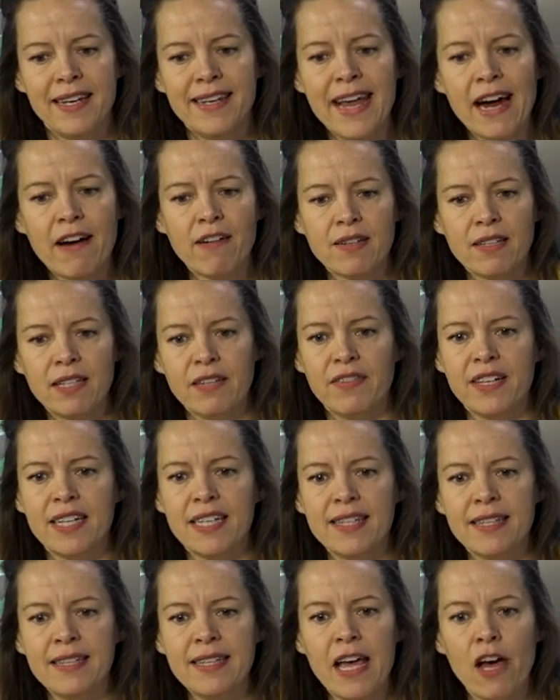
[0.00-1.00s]
a narrative in
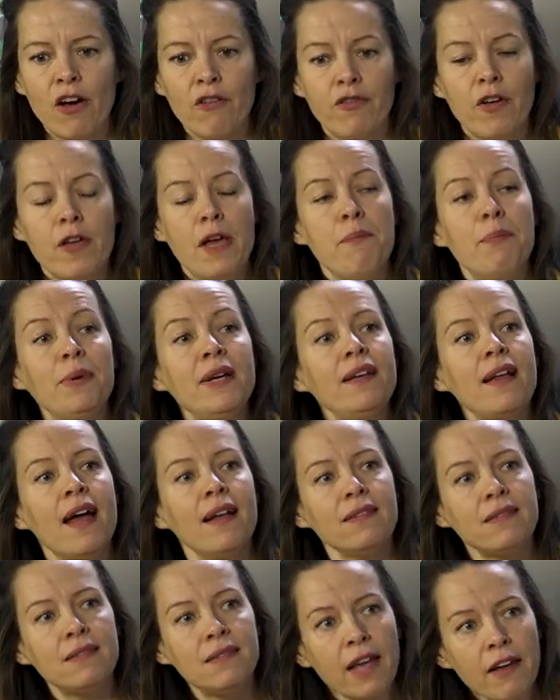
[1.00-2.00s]
itself. But it
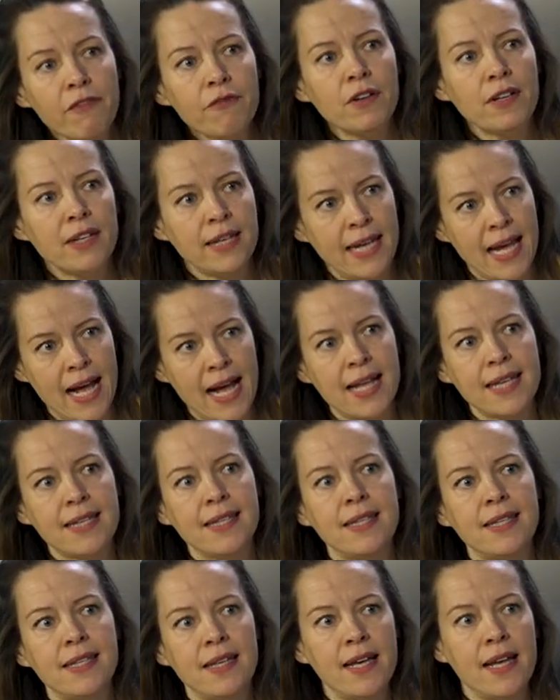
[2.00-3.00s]
ha definitely
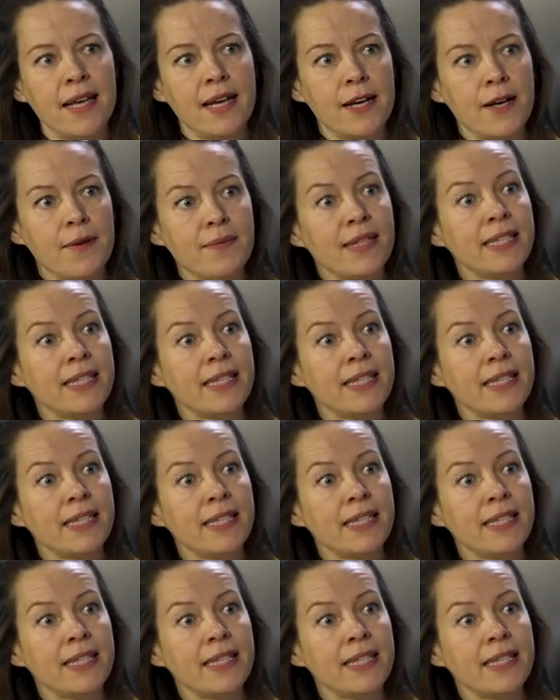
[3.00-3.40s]
has uh,